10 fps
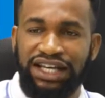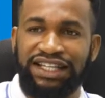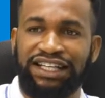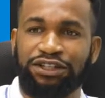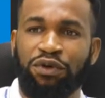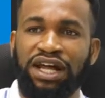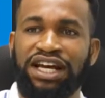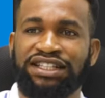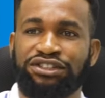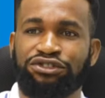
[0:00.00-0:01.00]
that the one
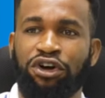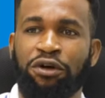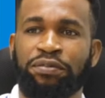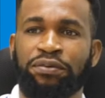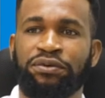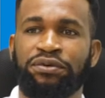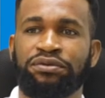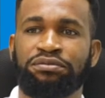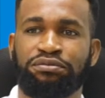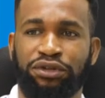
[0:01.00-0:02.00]
at the top,
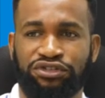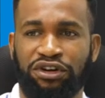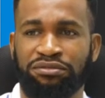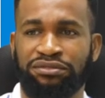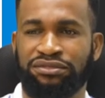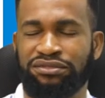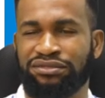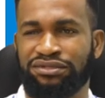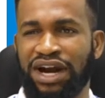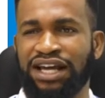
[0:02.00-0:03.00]
bottom,
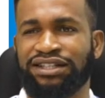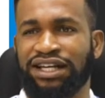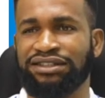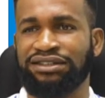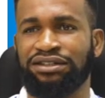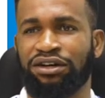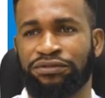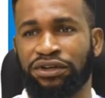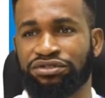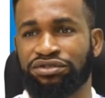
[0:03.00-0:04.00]
right hand
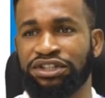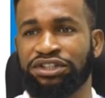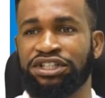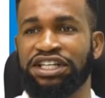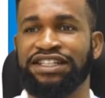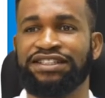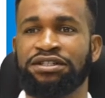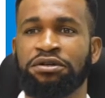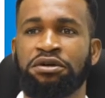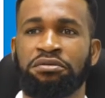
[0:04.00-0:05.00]
of your screen is
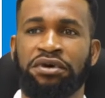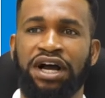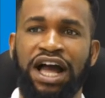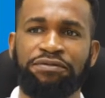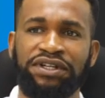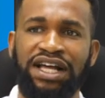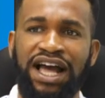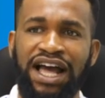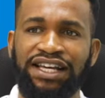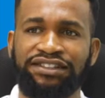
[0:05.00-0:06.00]
having
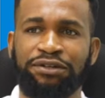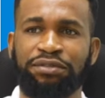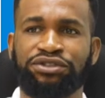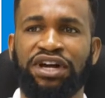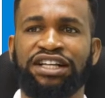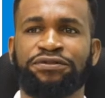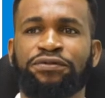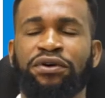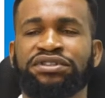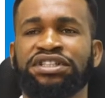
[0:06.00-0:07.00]
highest temperature at
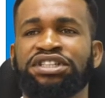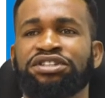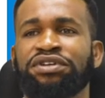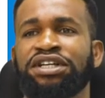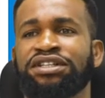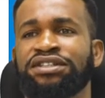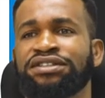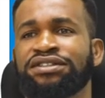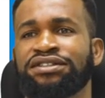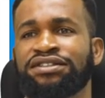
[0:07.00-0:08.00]
40 degrees
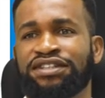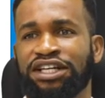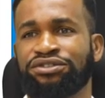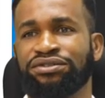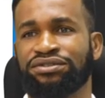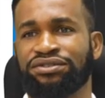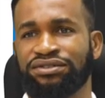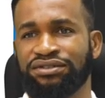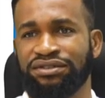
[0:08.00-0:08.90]
Celsius.